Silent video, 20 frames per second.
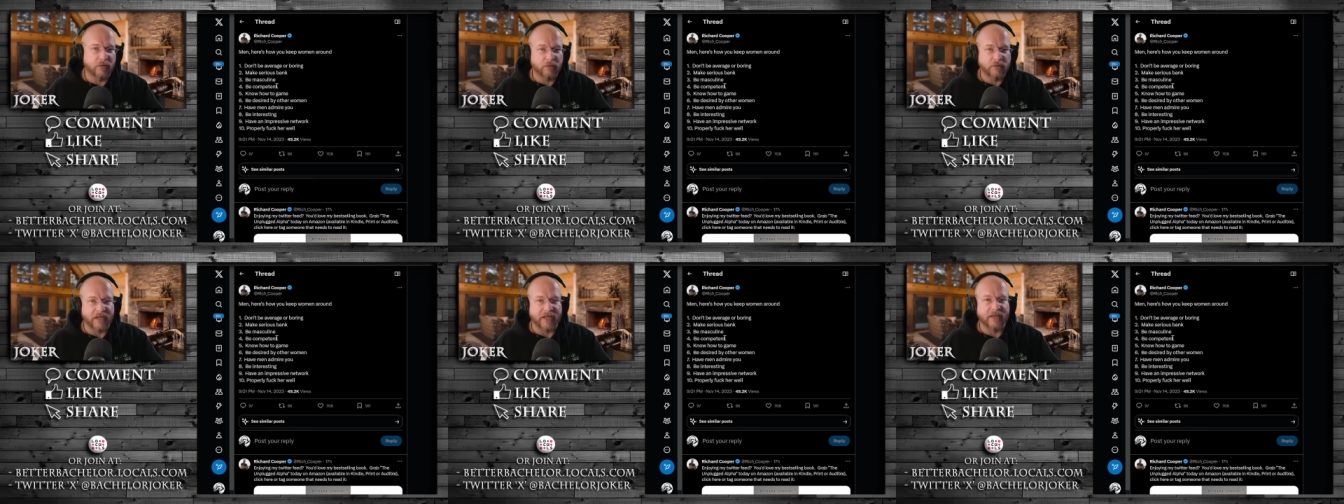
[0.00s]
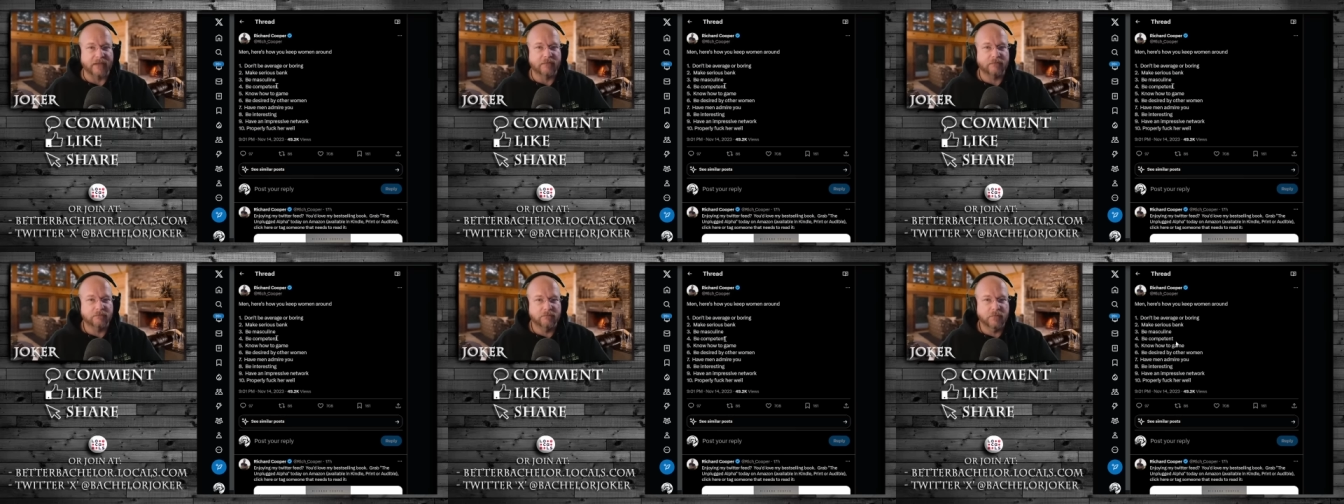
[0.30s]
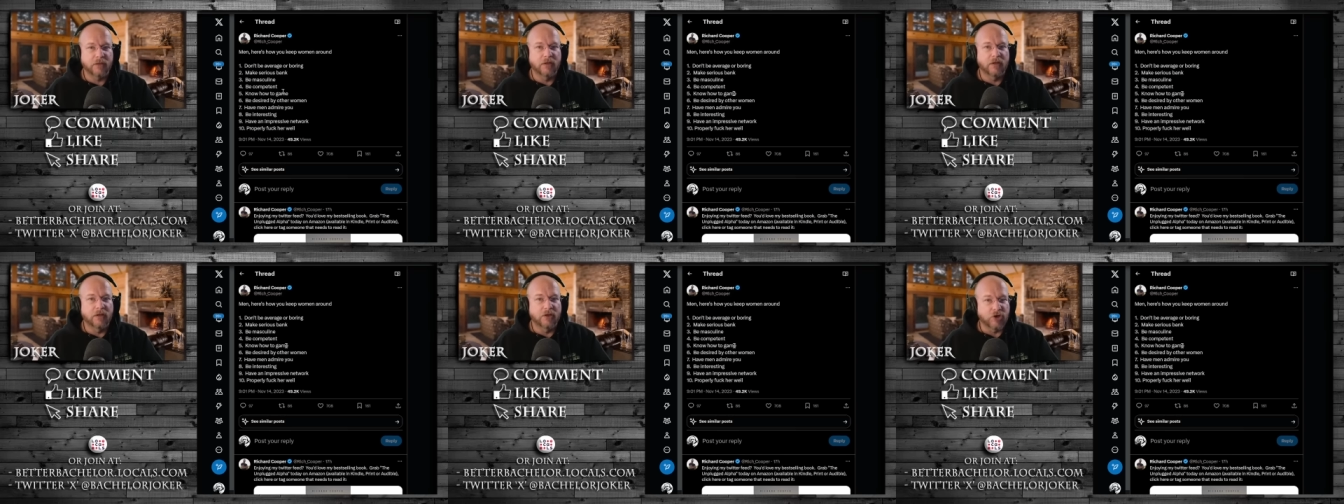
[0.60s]
Okay,
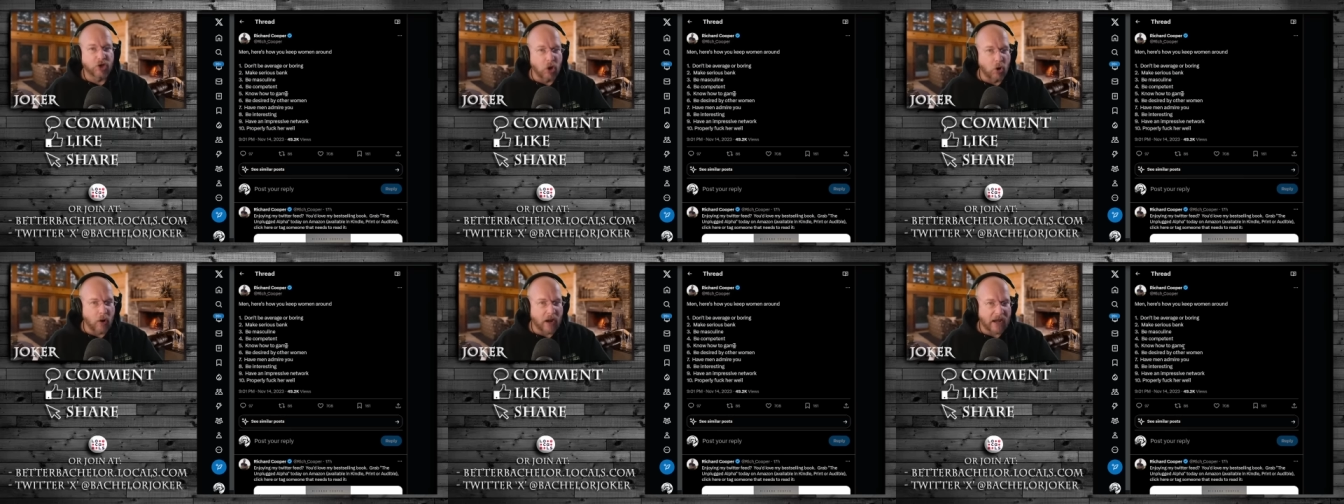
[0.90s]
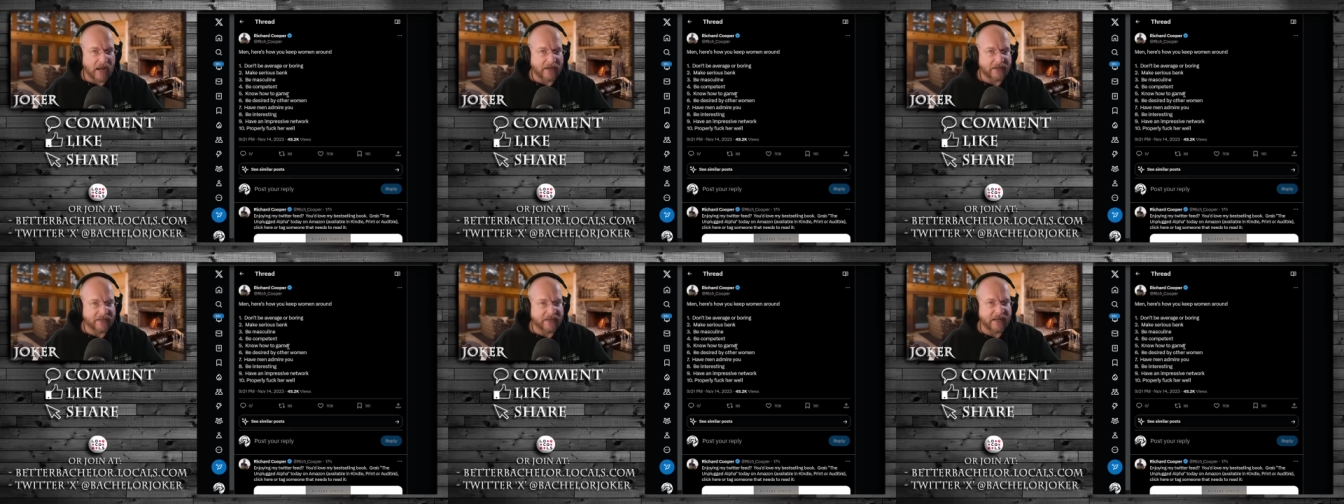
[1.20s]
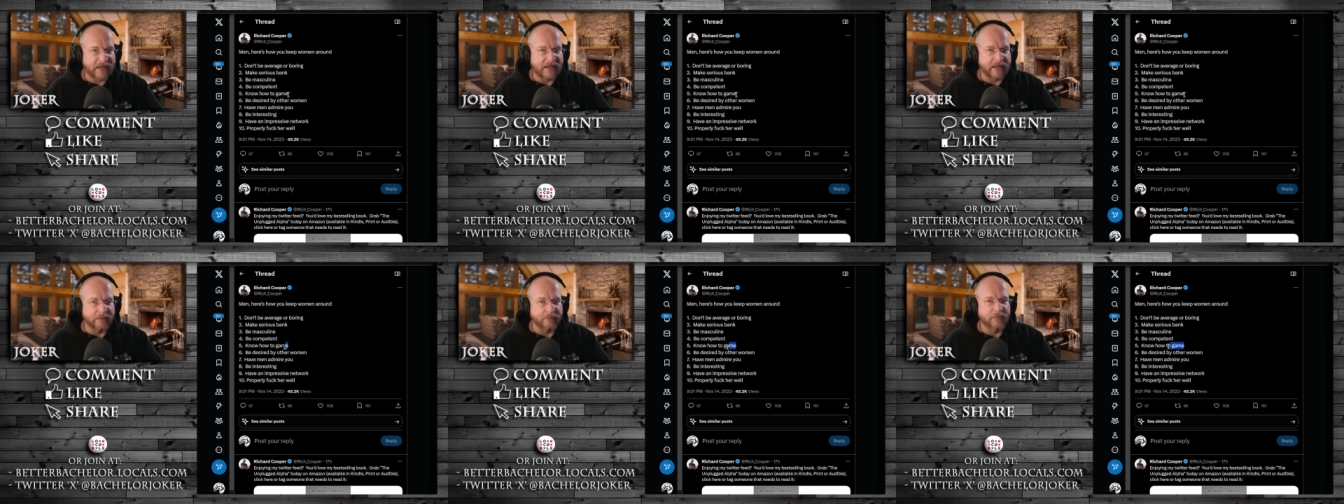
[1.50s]
know how to
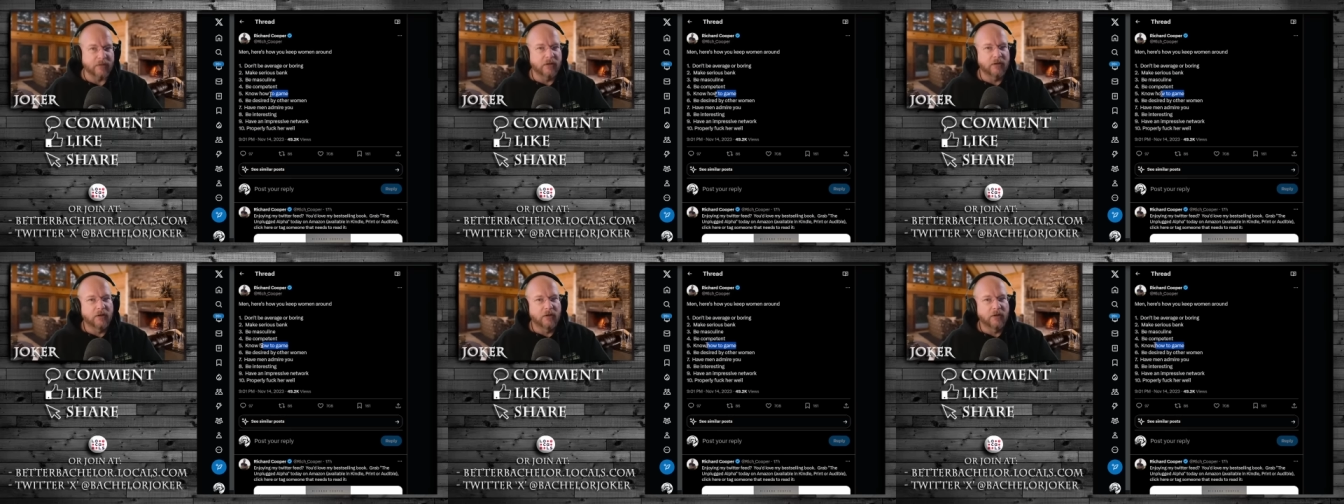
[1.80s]
game.